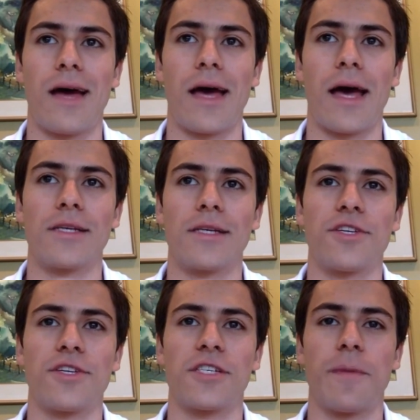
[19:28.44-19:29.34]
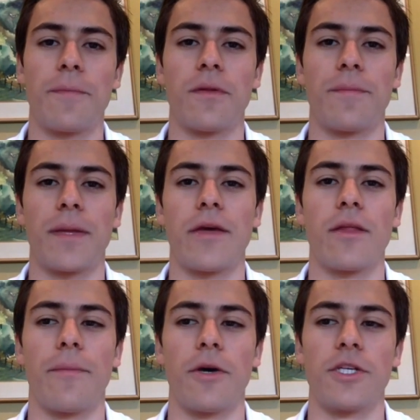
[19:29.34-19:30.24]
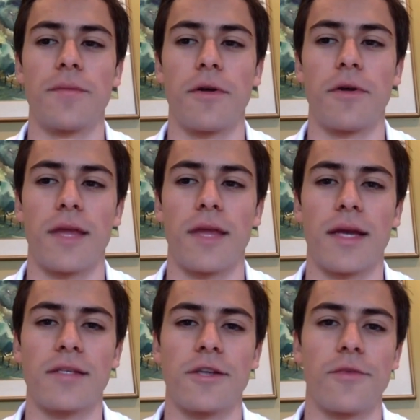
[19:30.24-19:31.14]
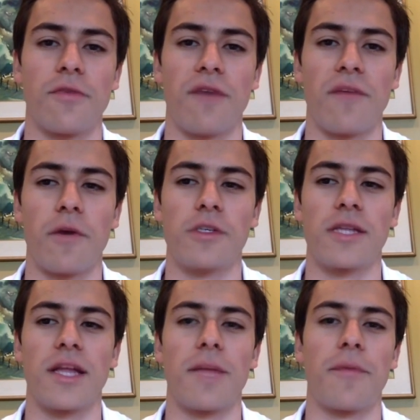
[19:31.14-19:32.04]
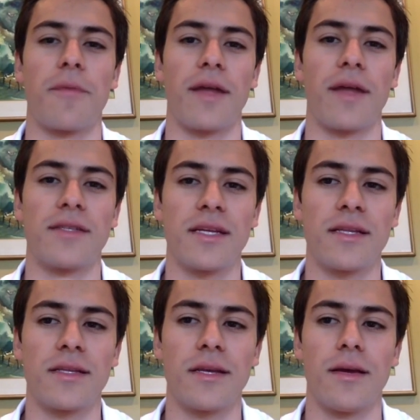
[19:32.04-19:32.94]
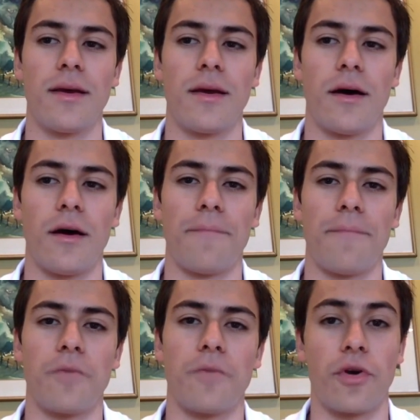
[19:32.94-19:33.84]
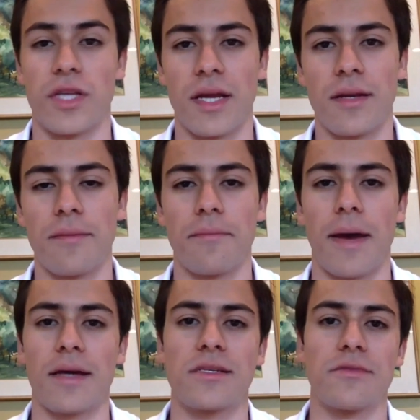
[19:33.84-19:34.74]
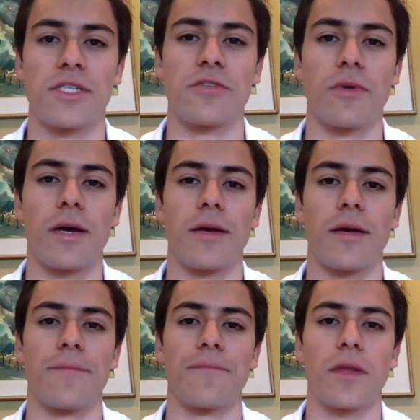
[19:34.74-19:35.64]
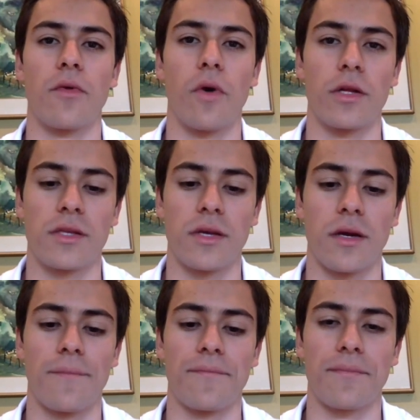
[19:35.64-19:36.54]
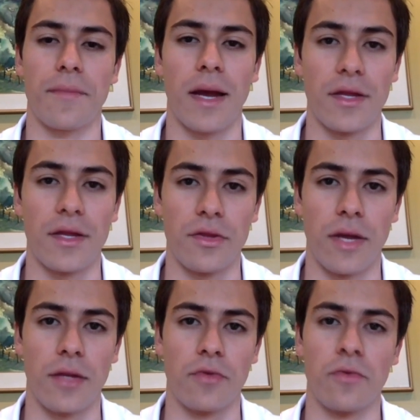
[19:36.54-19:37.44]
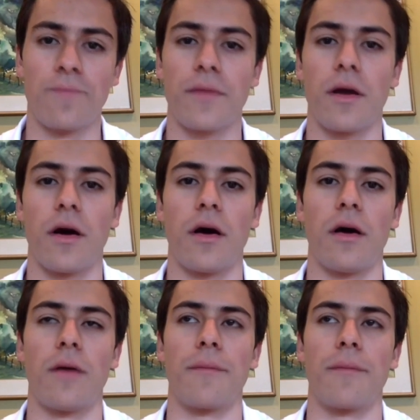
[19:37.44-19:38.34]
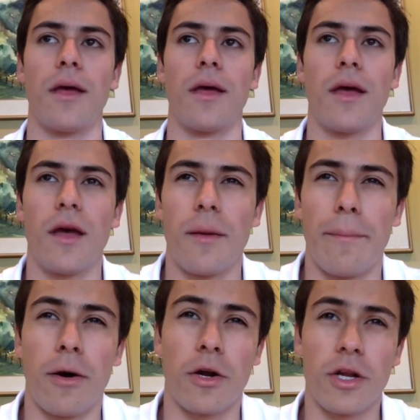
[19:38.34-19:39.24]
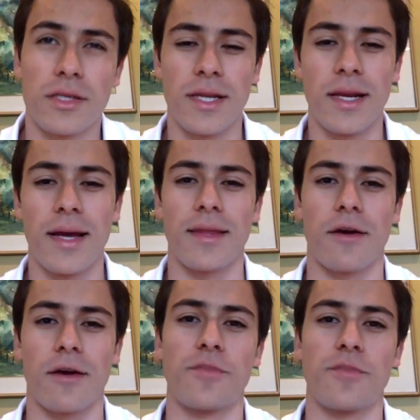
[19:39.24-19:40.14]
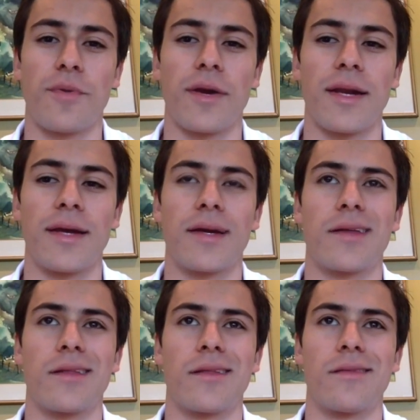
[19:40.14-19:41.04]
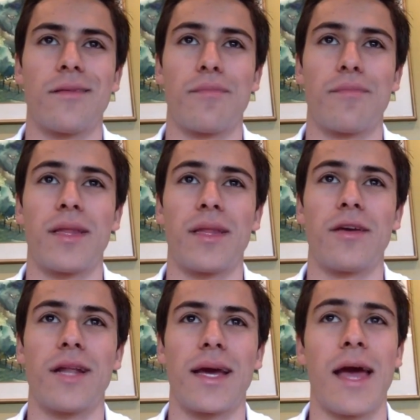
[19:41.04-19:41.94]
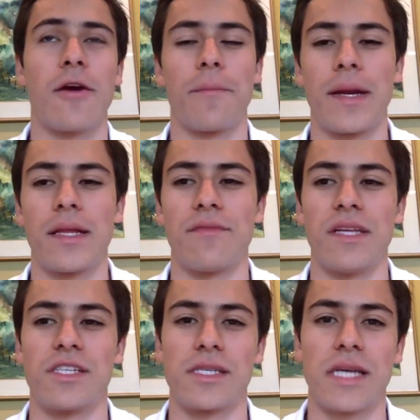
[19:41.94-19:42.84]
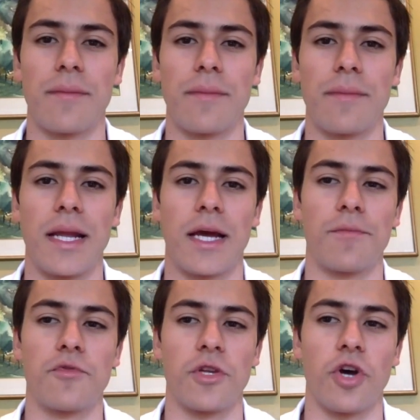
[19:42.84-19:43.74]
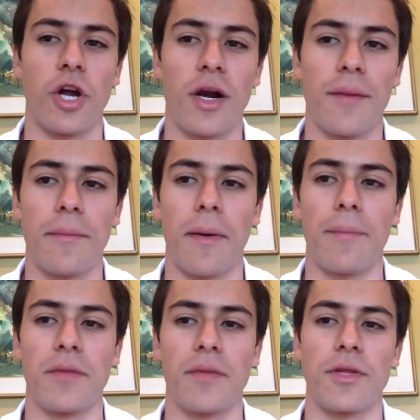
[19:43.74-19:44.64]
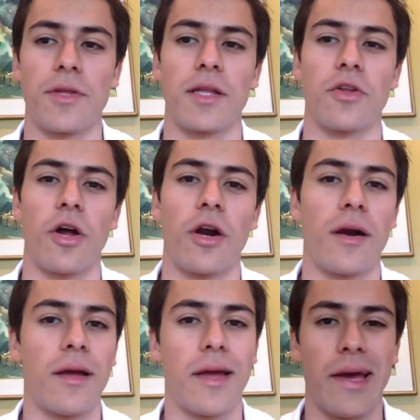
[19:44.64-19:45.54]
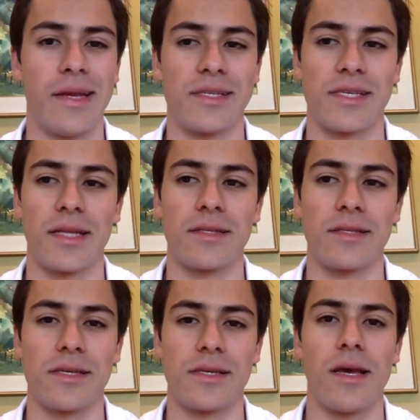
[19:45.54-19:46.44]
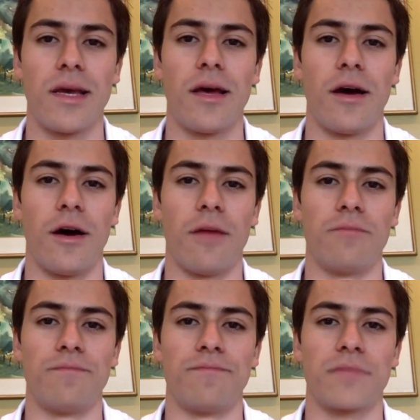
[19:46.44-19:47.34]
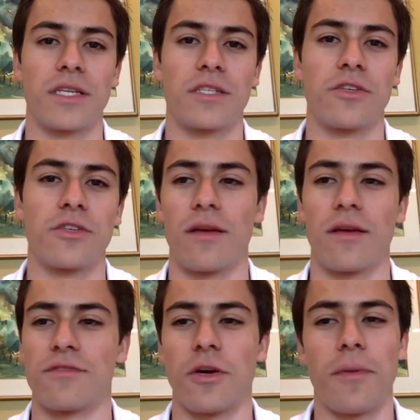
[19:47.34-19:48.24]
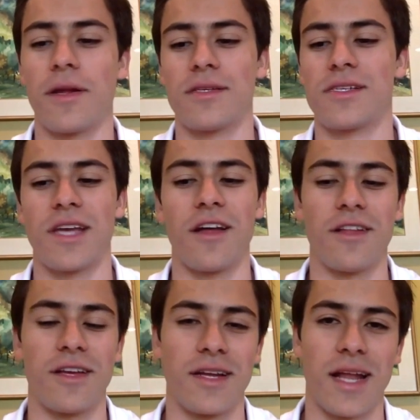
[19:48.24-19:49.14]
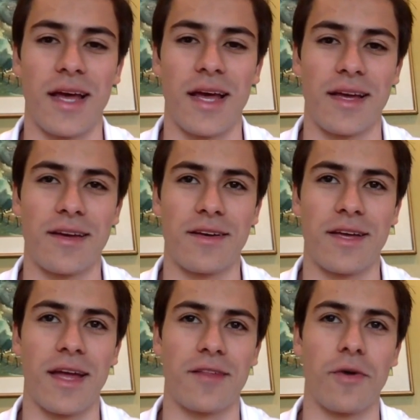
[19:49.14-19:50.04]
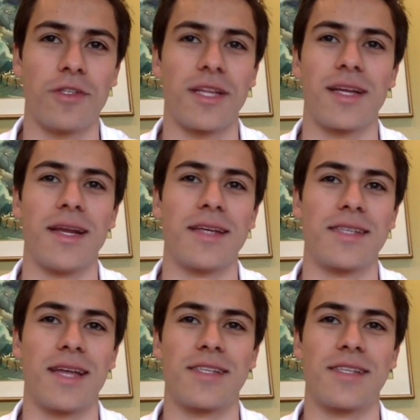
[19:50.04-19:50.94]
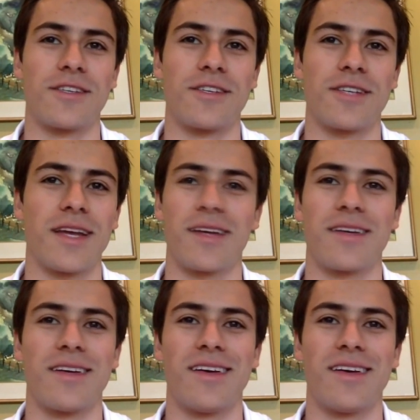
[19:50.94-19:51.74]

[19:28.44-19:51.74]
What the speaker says: I suggest people, depending on the budget, but they can start with $5 a day per ad set, or 10 max, which is what I do. But honestly, like the cost per click, depending on like high competitive niches, can be like up to $1, a bit more than $1, 80 cents. So like if somebody is selling like get 1 cent clicks, that's just like